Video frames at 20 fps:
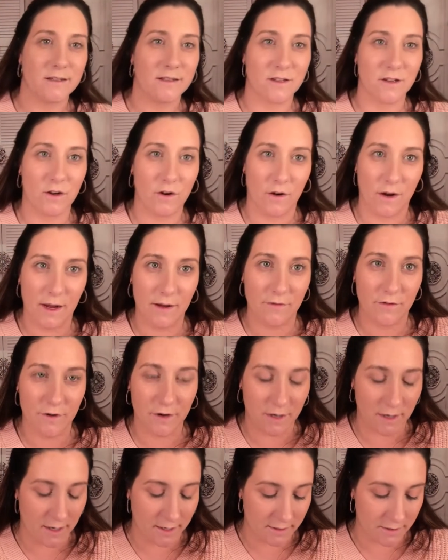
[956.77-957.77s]
you know, I have
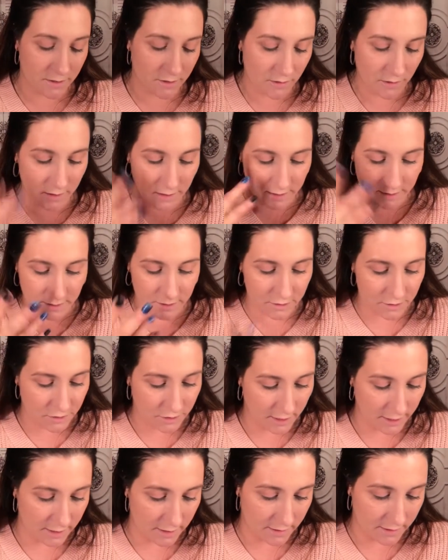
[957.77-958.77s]
green eyes, so I like to
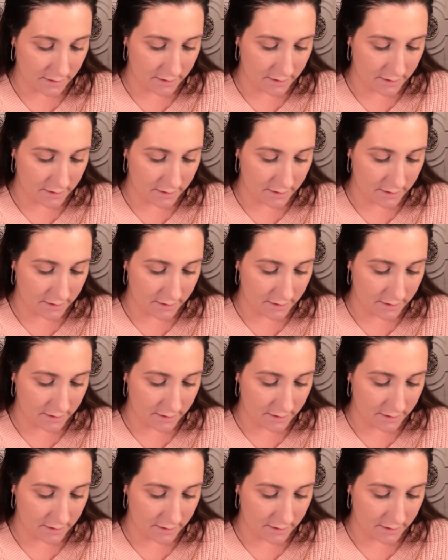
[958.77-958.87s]
try to